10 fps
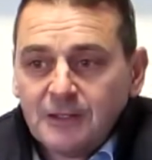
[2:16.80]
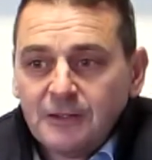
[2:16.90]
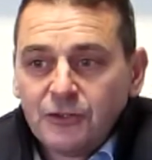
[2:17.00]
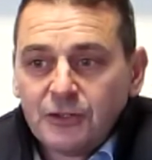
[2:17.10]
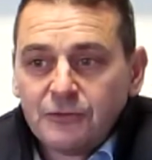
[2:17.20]

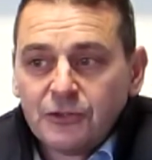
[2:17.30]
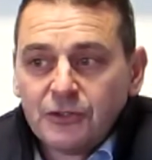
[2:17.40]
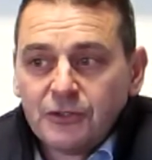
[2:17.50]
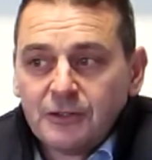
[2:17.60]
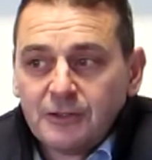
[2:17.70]
you could have
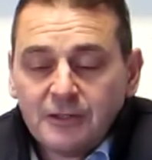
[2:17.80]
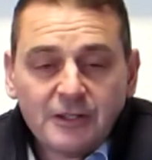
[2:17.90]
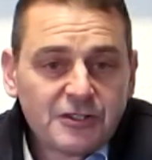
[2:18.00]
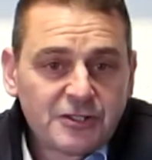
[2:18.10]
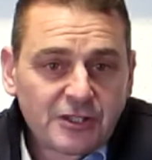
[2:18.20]
a
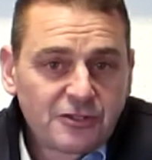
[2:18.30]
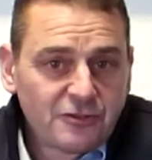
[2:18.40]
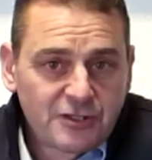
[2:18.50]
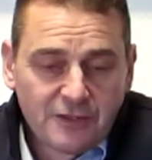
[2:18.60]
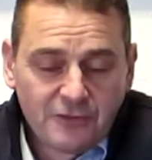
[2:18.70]
6 or a
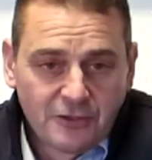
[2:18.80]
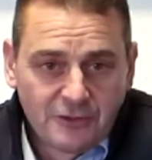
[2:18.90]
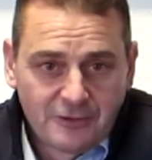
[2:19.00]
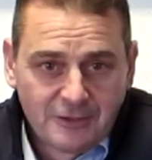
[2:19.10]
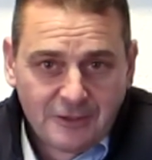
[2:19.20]
7 on
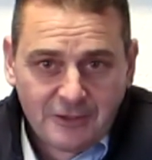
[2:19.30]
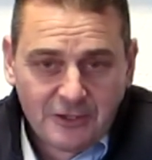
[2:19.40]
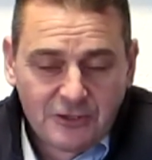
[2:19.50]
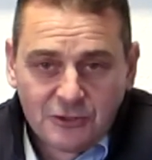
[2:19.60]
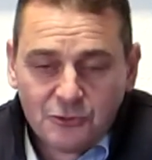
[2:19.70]
it.
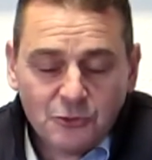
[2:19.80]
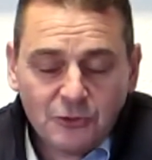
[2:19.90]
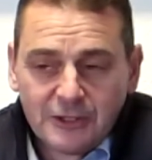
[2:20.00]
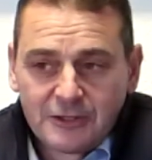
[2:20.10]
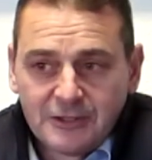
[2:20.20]
It's a hole
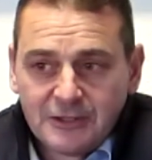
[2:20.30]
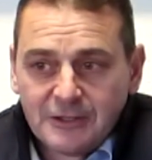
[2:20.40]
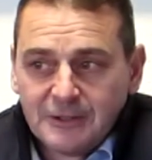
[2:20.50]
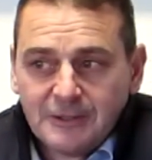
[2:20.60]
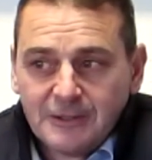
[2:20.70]

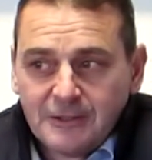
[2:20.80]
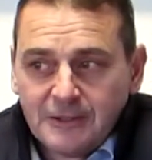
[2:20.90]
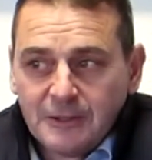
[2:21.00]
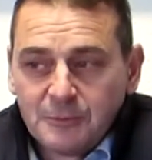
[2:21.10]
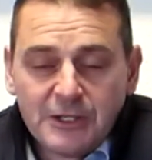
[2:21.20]
that
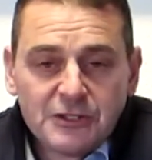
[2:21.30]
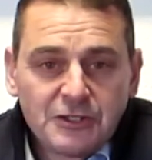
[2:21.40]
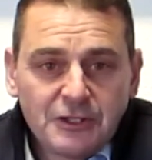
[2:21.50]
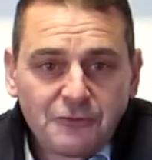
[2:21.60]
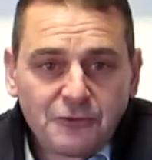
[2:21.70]
plays a
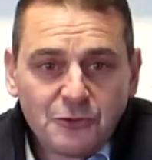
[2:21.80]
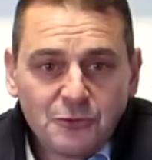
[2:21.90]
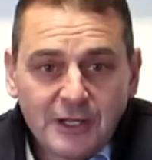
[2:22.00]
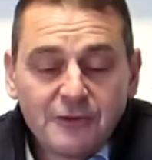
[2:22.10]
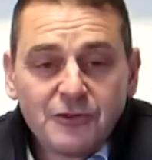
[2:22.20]
different
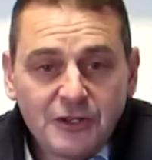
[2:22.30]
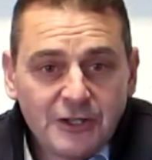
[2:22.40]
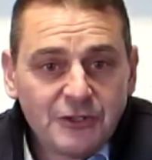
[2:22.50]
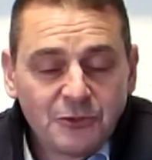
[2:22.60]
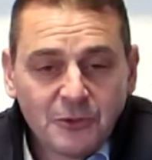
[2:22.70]
hole every day
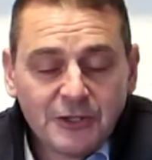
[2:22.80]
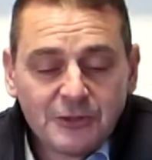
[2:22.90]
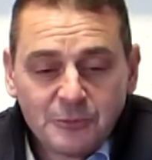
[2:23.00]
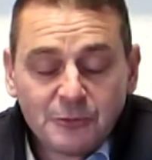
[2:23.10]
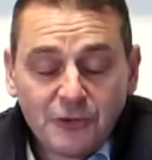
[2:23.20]
you go out,
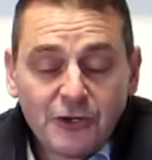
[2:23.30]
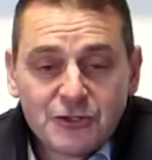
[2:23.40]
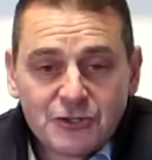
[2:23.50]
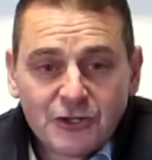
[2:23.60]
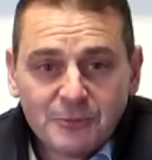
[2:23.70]
but very
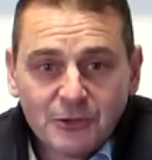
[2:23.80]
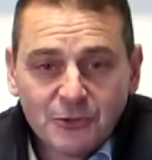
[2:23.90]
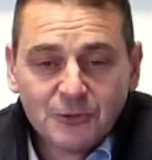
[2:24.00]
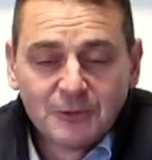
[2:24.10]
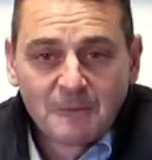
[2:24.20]
enjoyable hole.